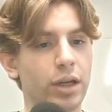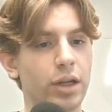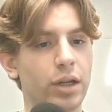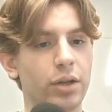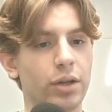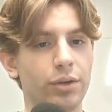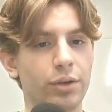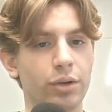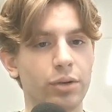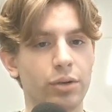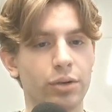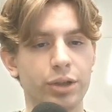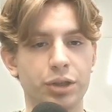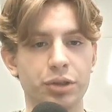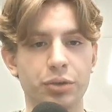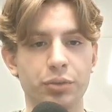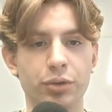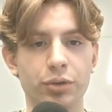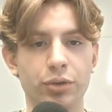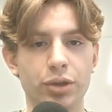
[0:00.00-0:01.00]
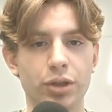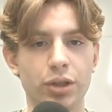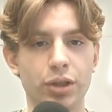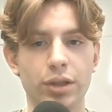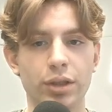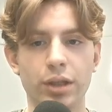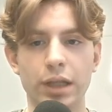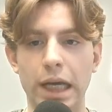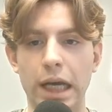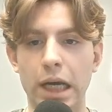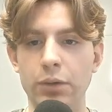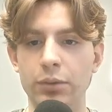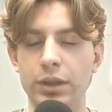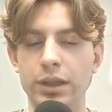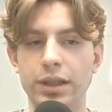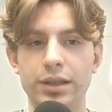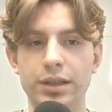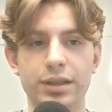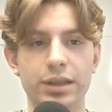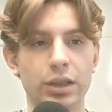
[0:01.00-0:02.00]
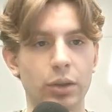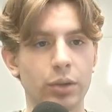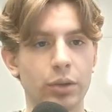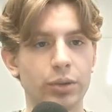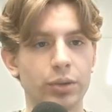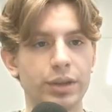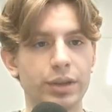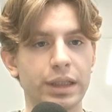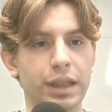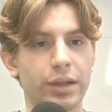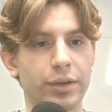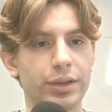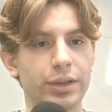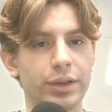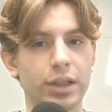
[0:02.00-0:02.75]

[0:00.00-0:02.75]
the core distribution, and we can see all the details.